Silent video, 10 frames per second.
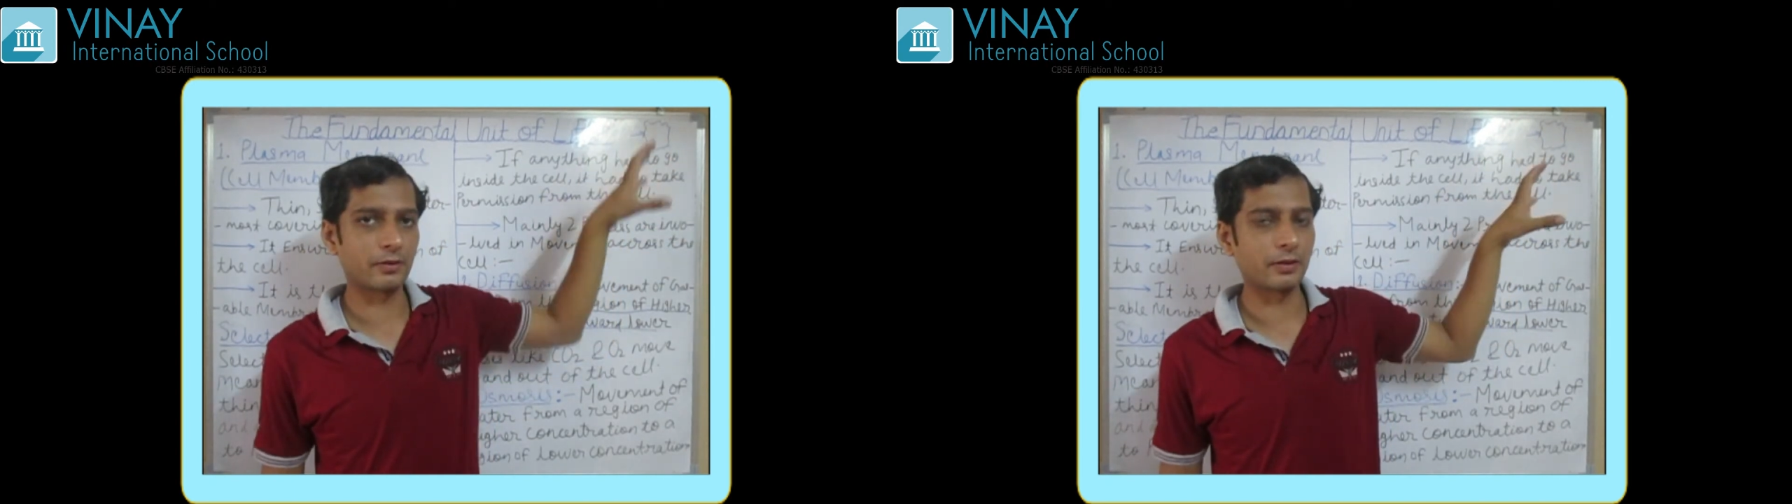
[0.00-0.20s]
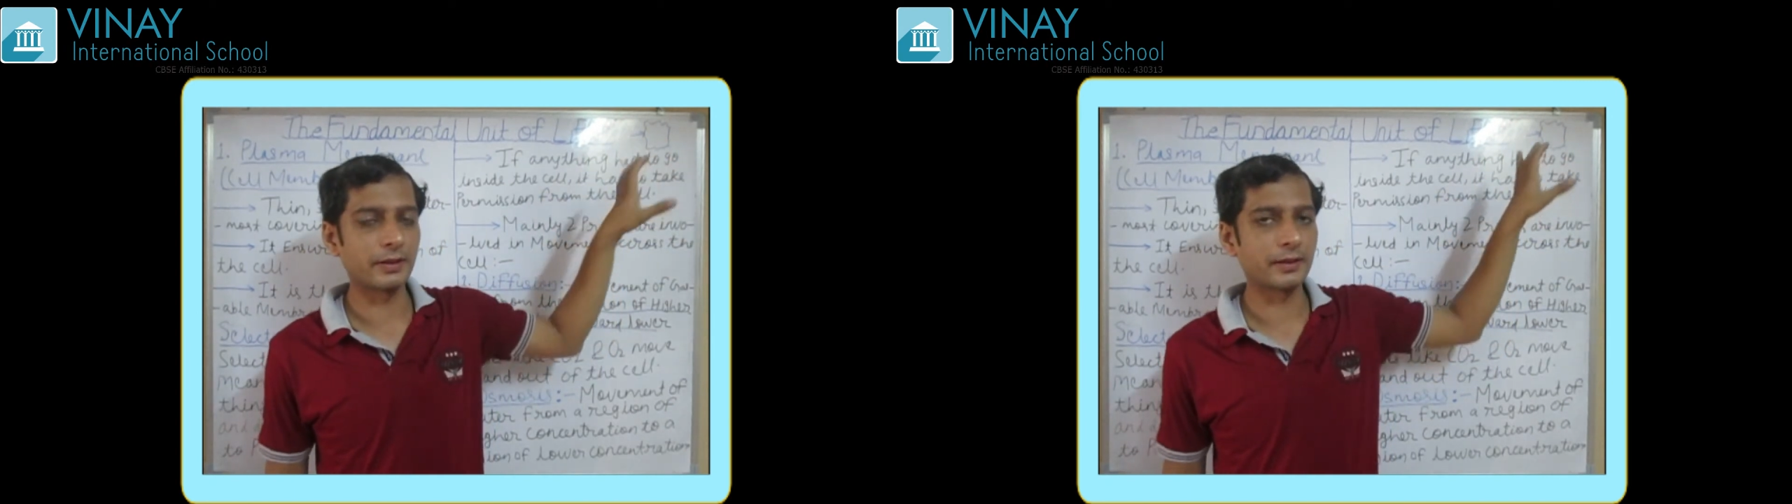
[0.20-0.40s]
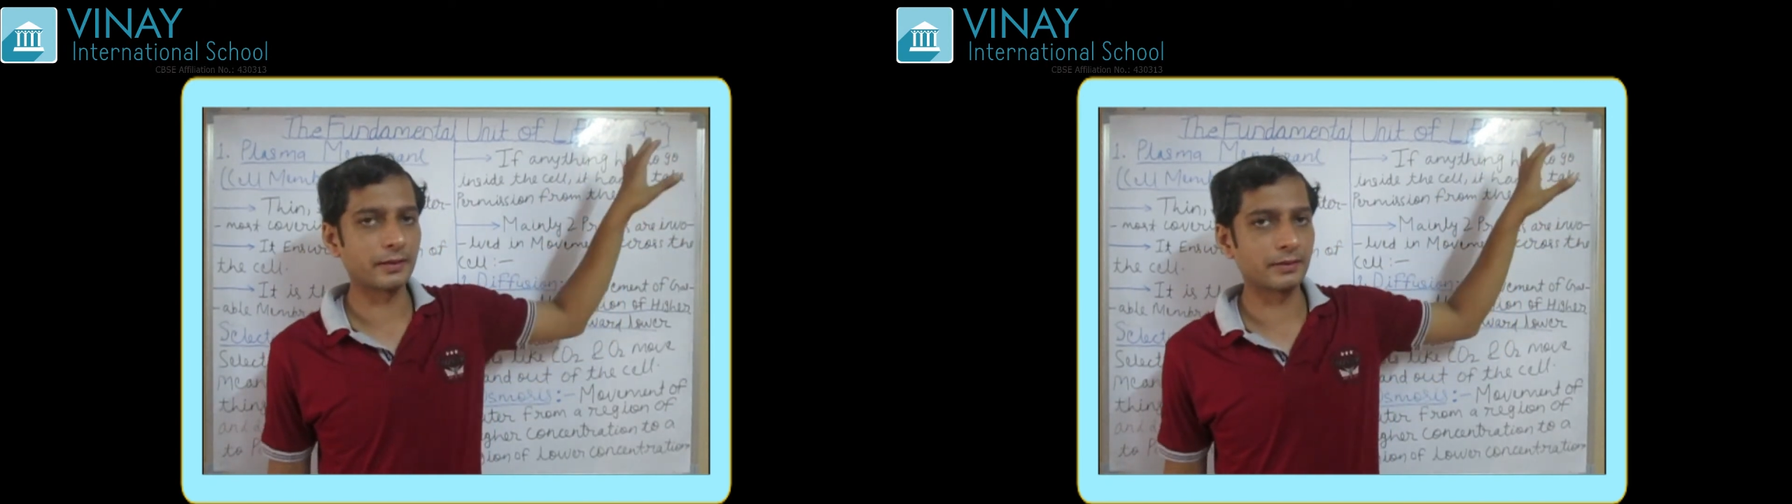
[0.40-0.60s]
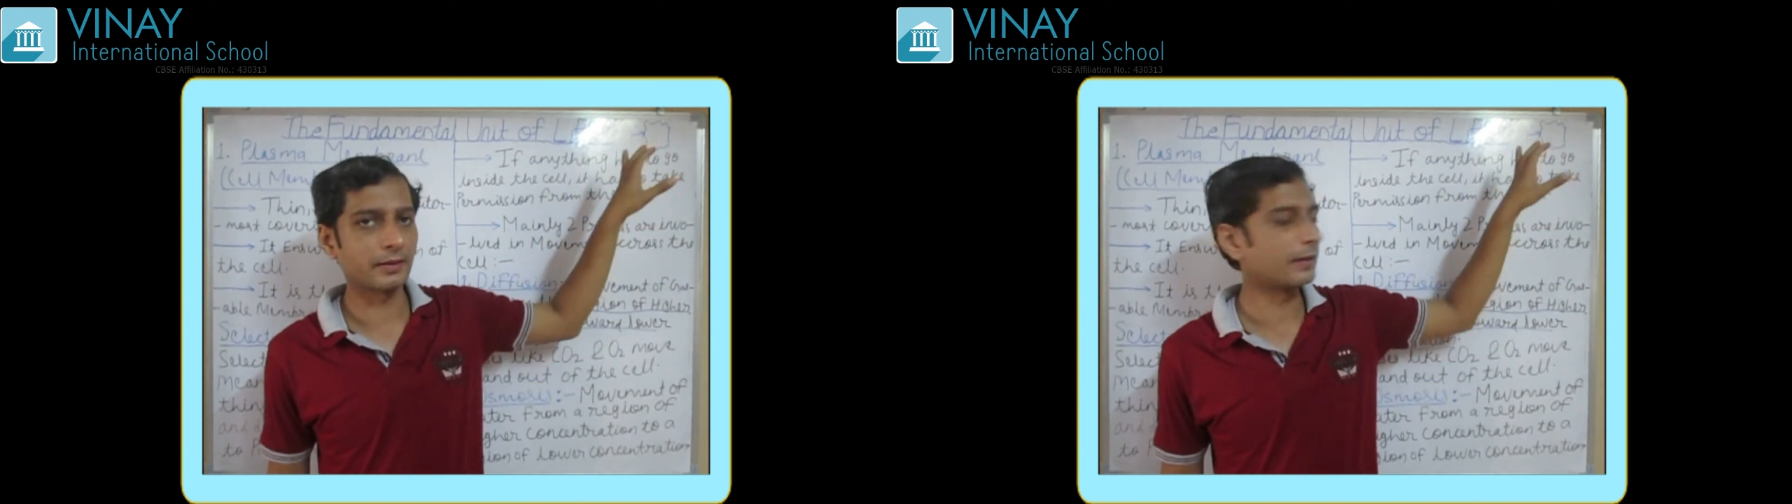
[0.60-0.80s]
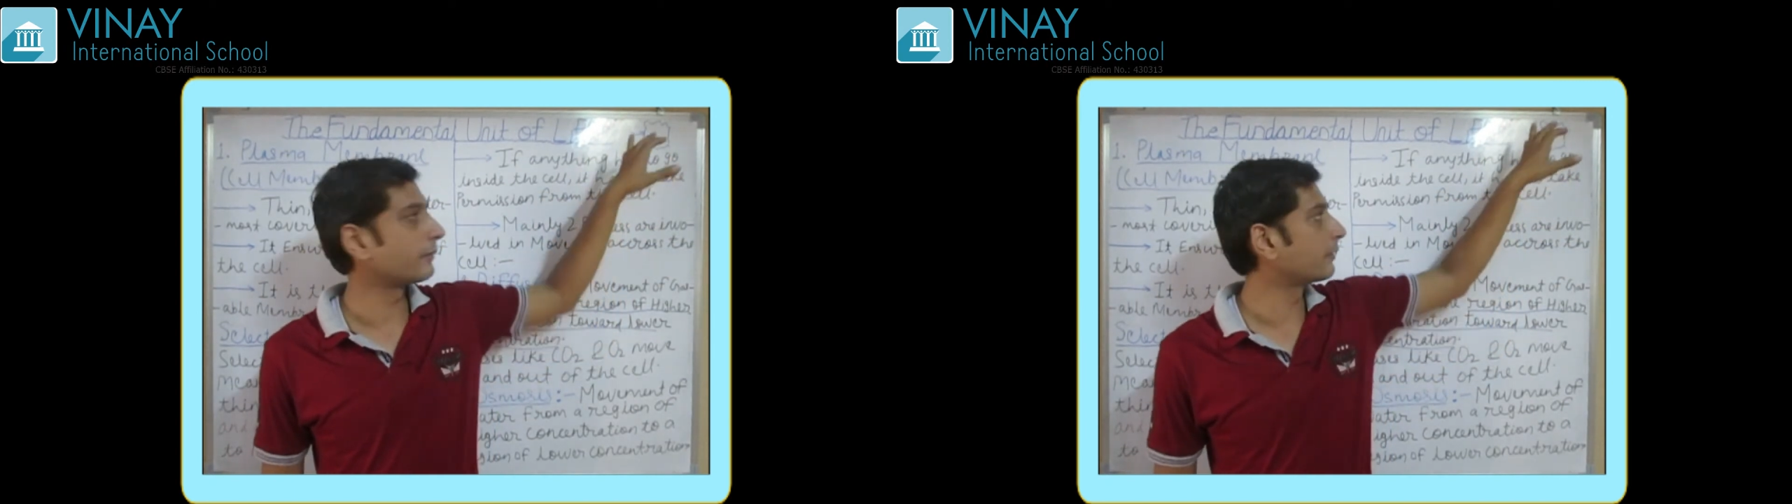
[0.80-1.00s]
drawn it as
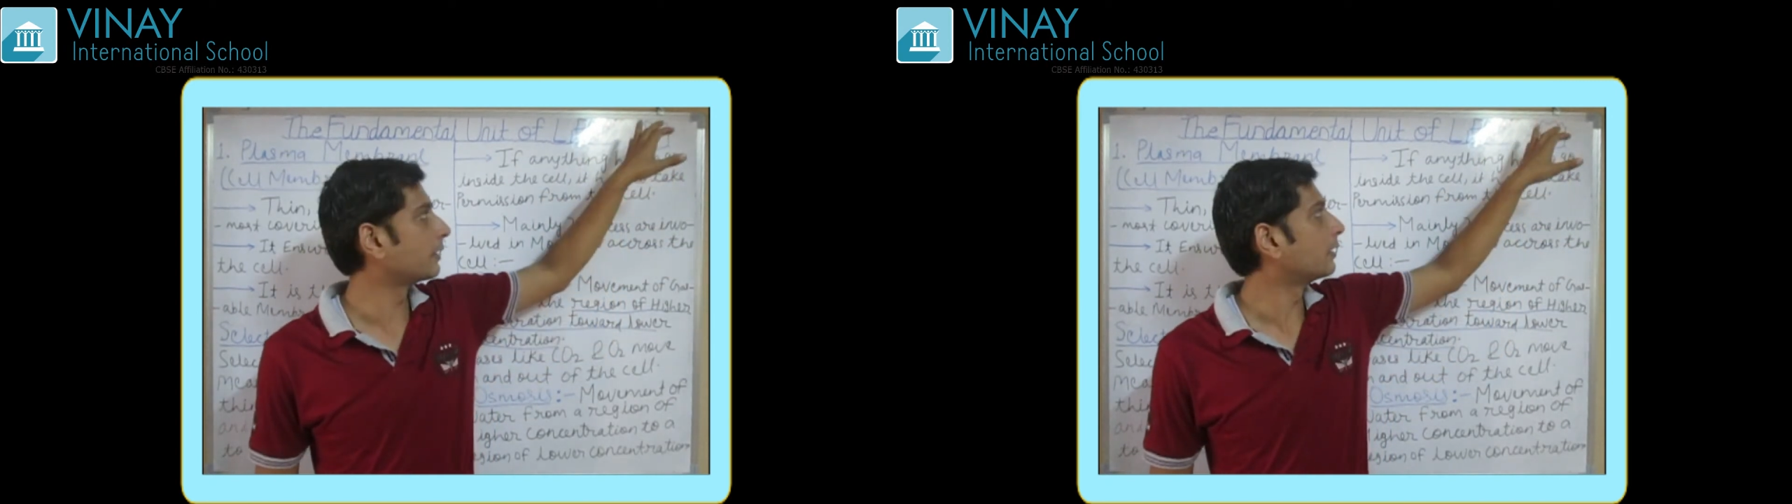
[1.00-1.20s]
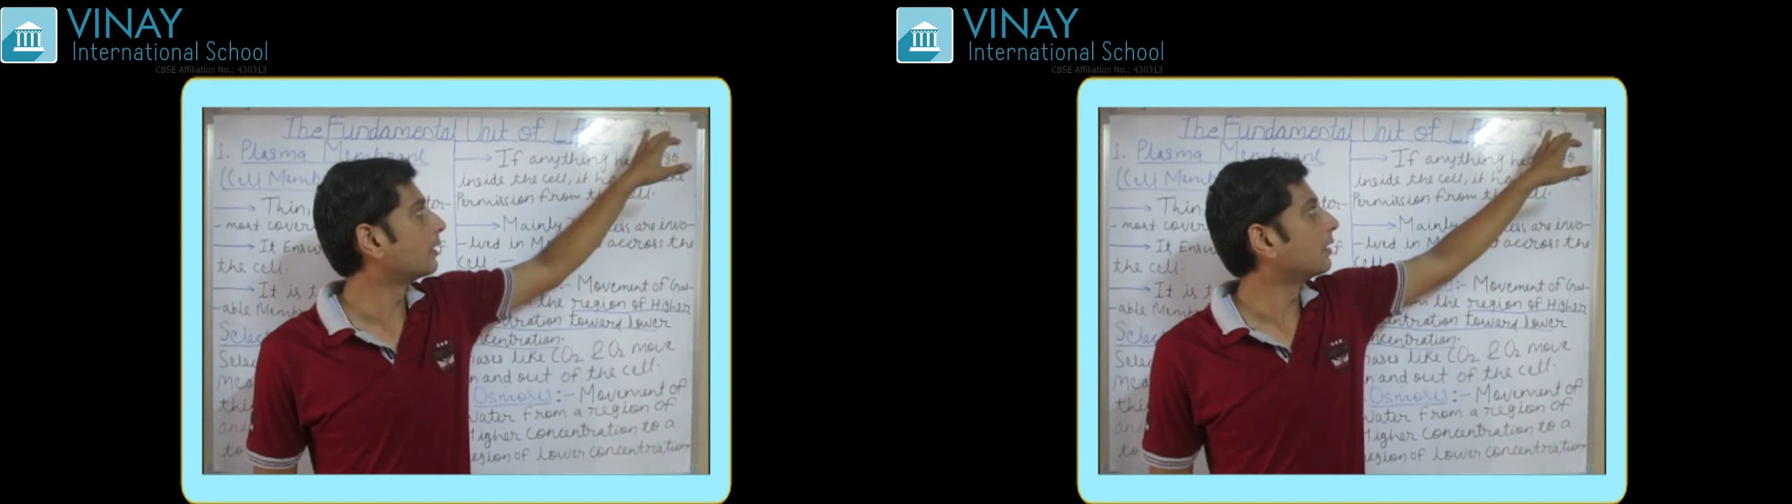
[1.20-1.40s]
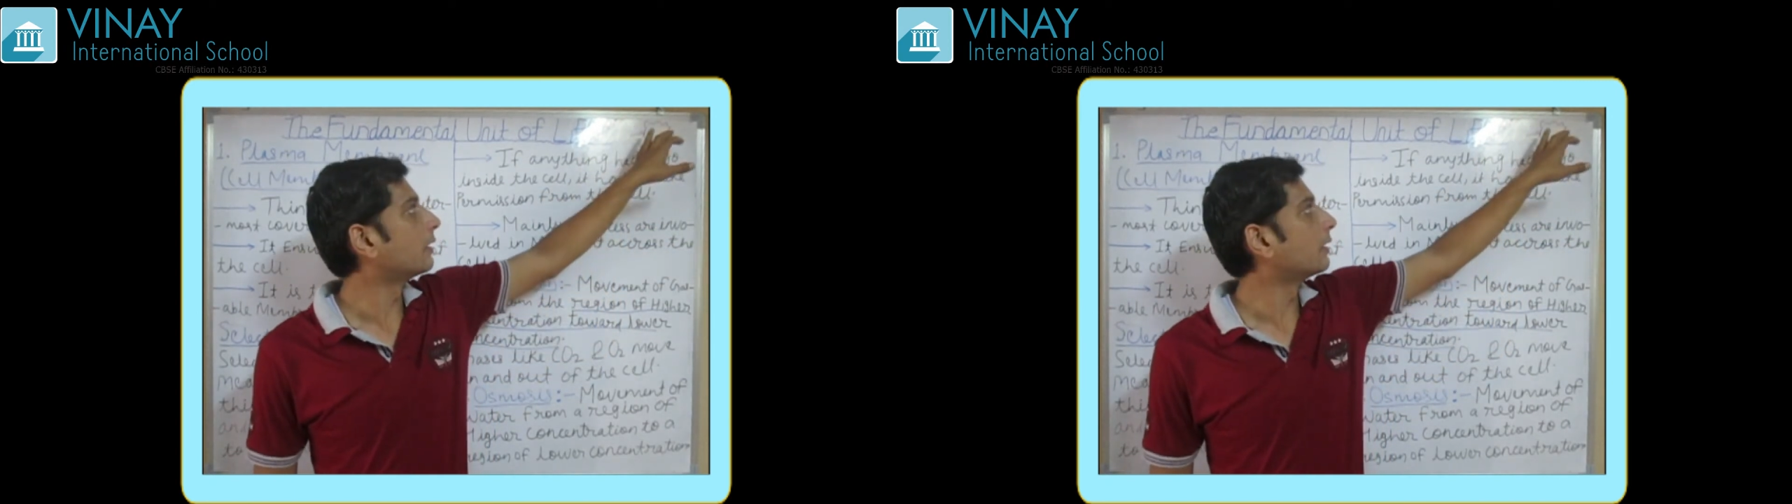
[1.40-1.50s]
a rough.